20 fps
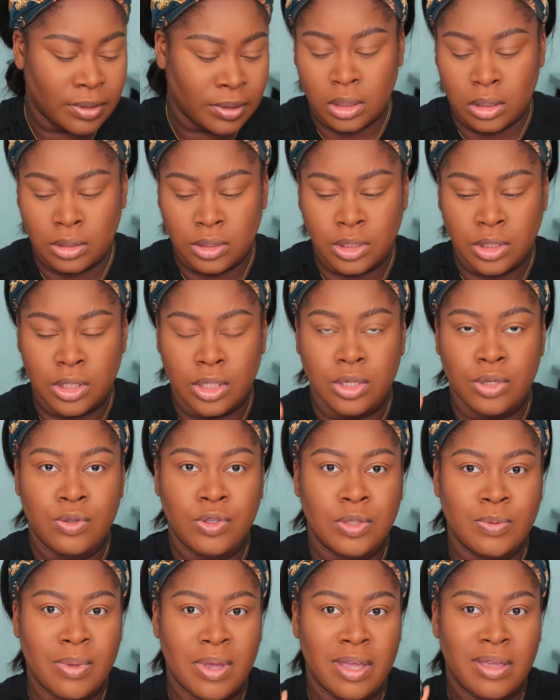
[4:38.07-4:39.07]
I'm just going to
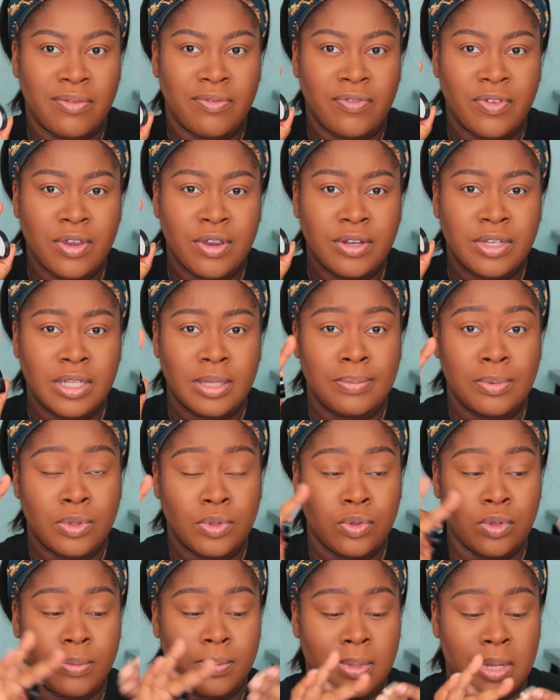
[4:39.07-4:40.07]
use my fingertips
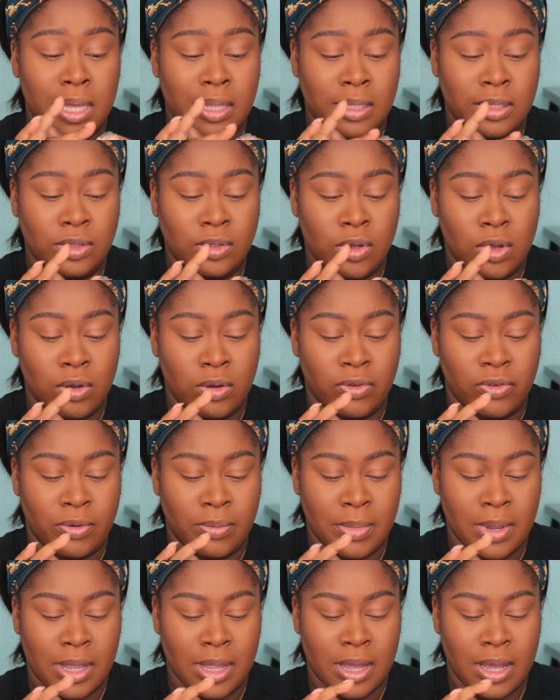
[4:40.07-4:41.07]
to apply this all over
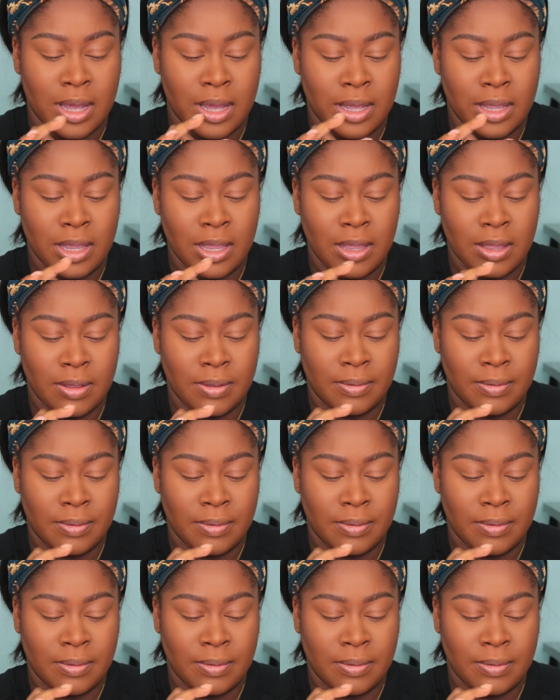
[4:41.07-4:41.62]
my eye.